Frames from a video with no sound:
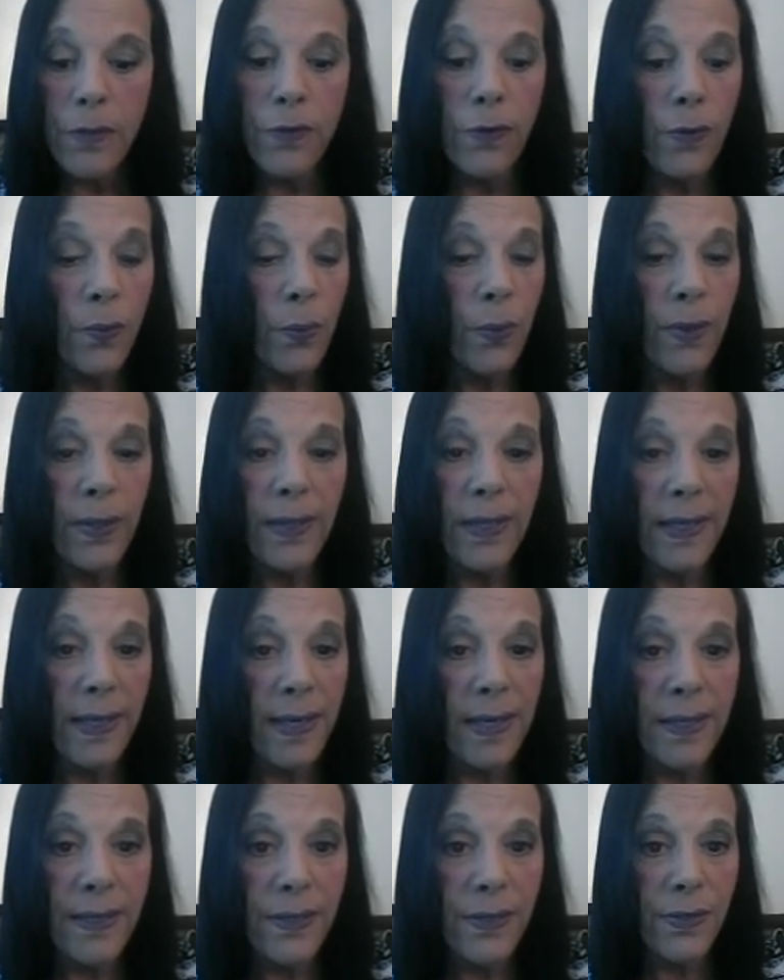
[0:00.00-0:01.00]
There
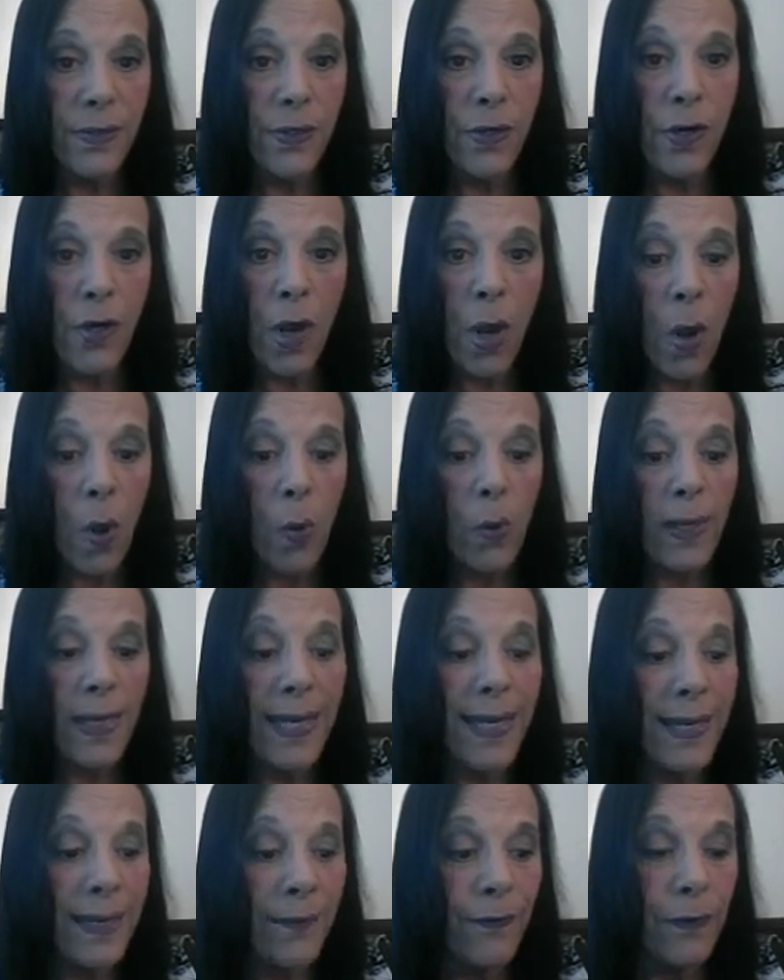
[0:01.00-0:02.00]
really is no
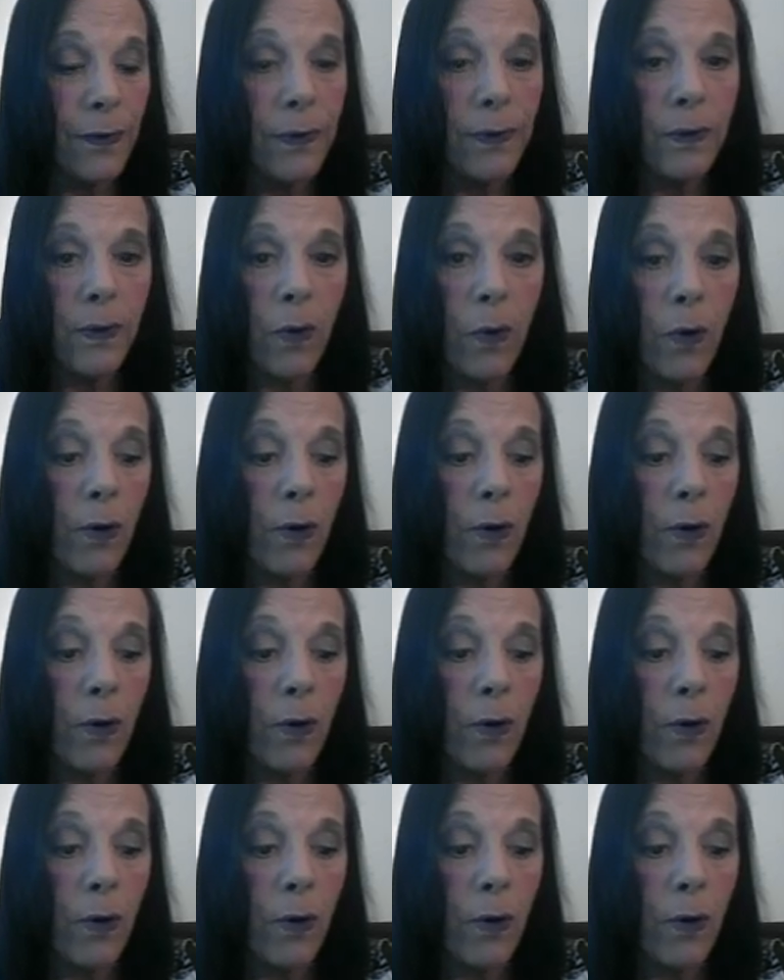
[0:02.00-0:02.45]
evil